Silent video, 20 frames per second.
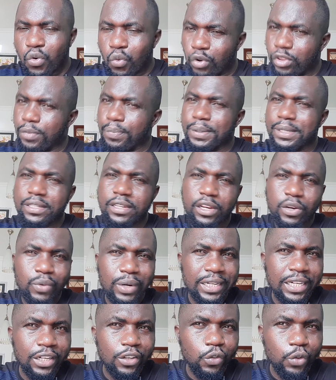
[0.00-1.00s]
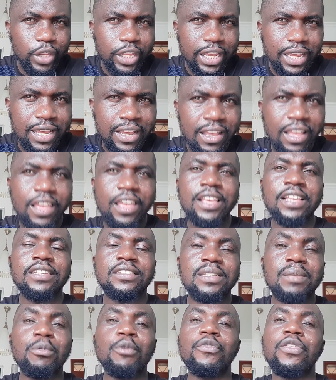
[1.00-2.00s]
when the president wanted to hear,
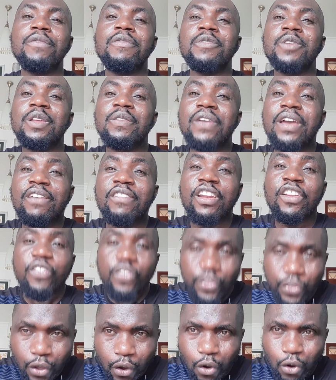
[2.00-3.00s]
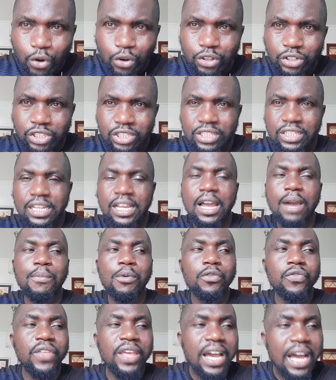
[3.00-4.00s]
some of them never even thought
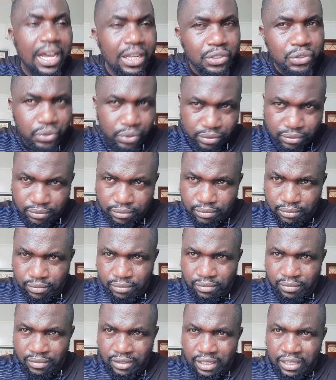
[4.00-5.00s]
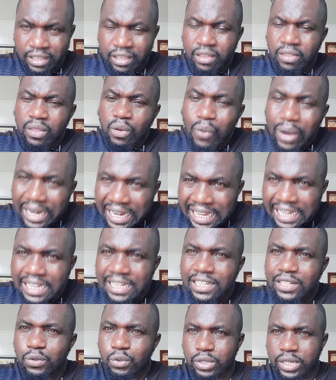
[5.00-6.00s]
about the action they were
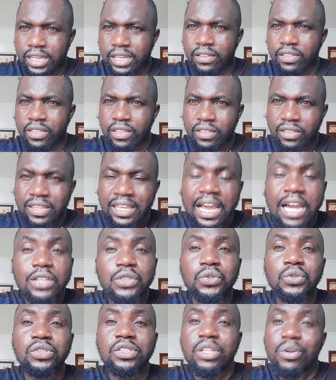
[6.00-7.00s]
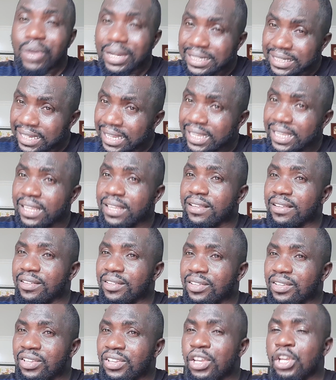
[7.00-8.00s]
likely to take, the actions they were taking.
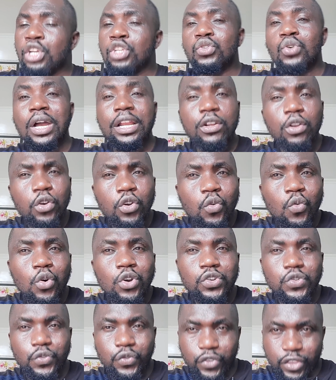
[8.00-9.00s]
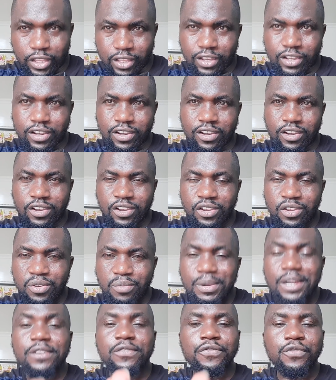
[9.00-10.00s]
So I don't know what you think,
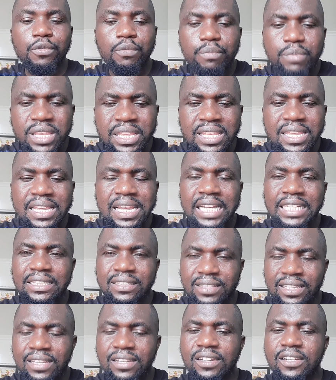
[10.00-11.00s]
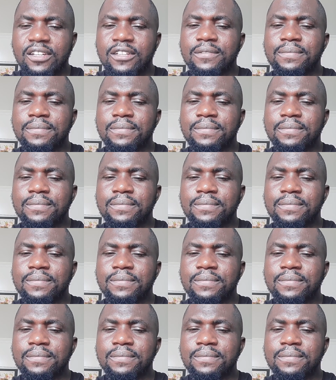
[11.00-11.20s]
but for me, I think